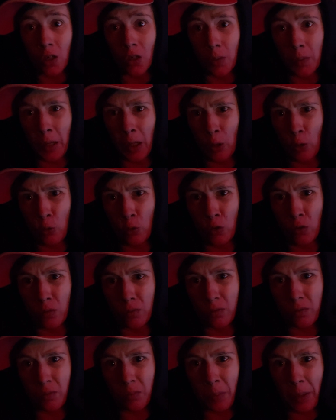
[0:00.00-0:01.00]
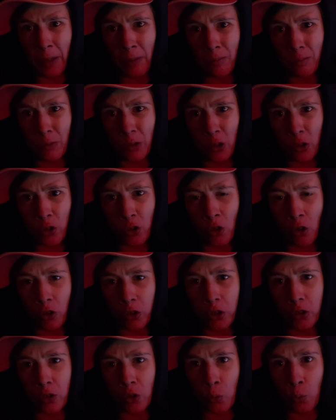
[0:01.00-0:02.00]
about, about just short
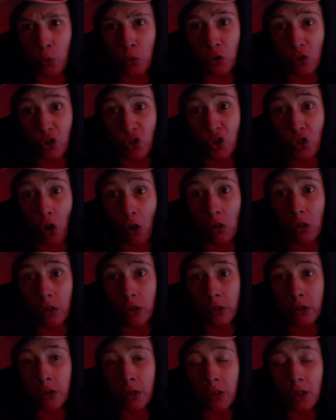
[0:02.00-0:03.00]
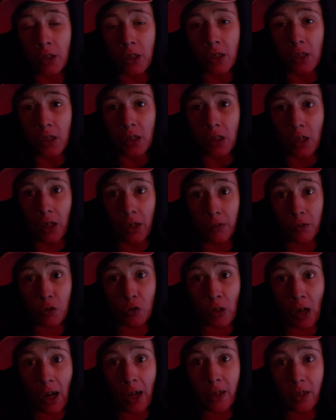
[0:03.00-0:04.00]
$200 of
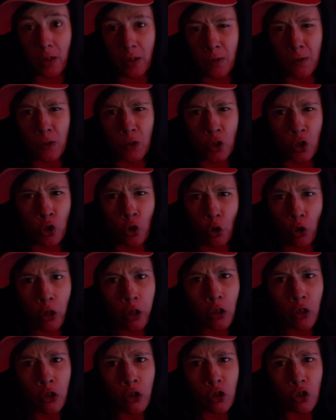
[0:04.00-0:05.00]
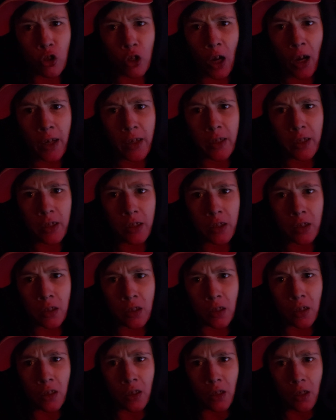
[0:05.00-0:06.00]
Chinese, succulent Chinese
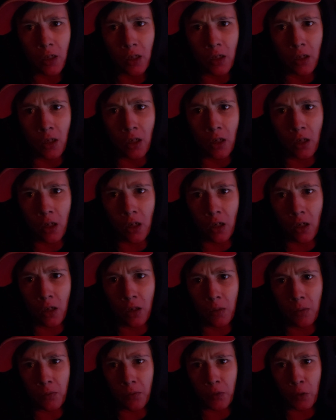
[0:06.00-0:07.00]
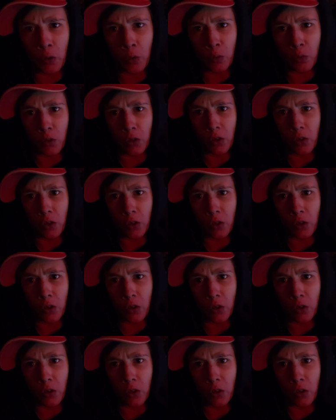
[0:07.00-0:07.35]
uh, food.